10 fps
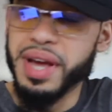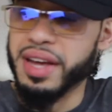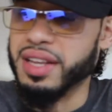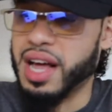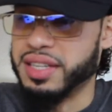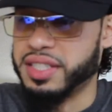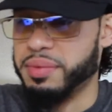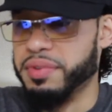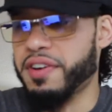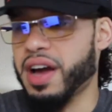banned last
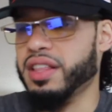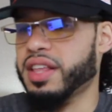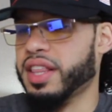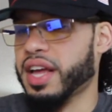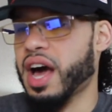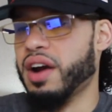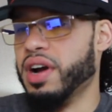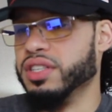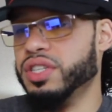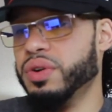year, but finally they got
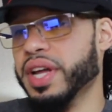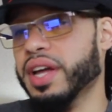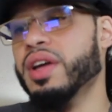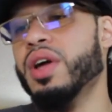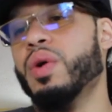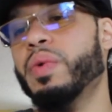around to doing it.